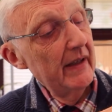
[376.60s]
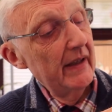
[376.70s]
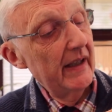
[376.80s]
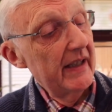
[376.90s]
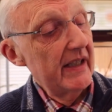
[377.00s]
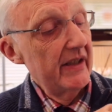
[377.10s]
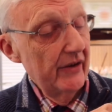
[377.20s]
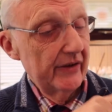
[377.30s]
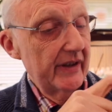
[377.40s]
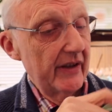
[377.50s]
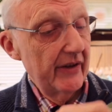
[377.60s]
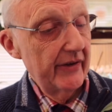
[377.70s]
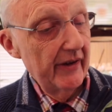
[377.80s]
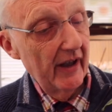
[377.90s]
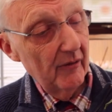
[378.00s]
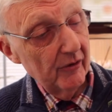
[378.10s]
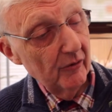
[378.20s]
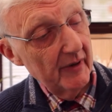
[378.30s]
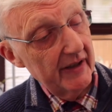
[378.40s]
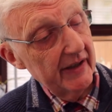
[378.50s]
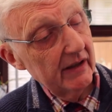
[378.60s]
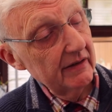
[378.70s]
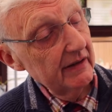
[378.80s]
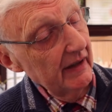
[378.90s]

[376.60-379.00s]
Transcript: and it's not, it's the pseudobulb itself.